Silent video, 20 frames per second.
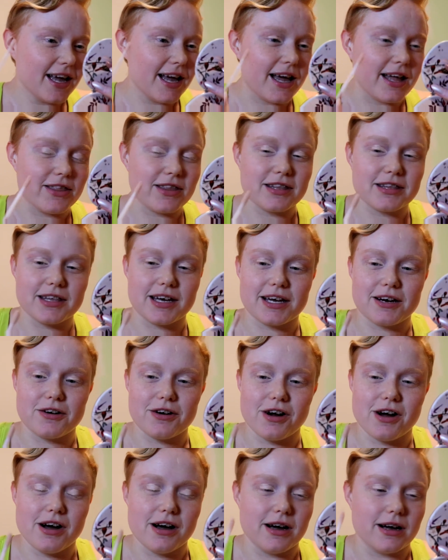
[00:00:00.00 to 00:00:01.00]
And then later
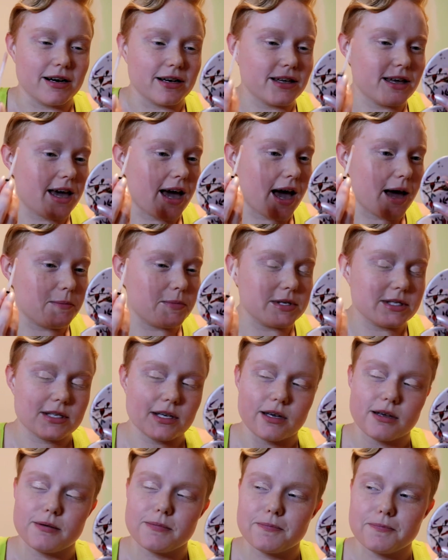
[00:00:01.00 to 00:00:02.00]
on, Cap is
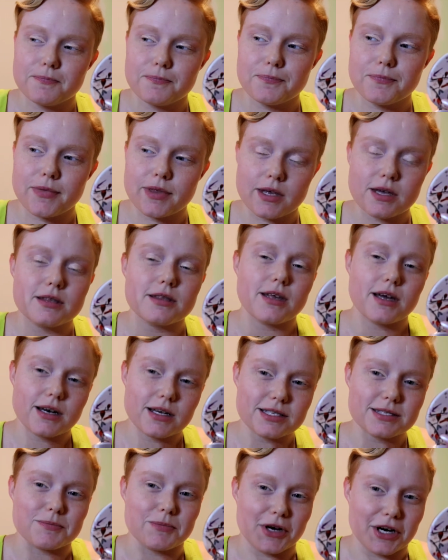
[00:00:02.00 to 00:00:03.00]
like, that
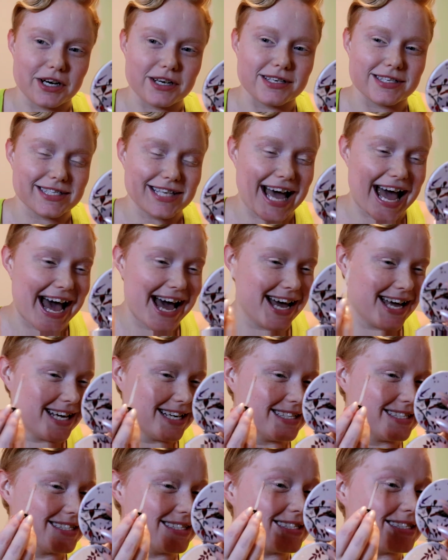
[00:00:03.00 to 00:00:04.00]
is America's
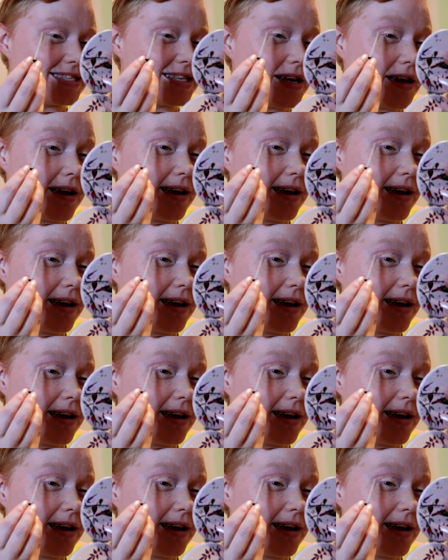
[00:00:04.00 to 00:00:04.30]
ass.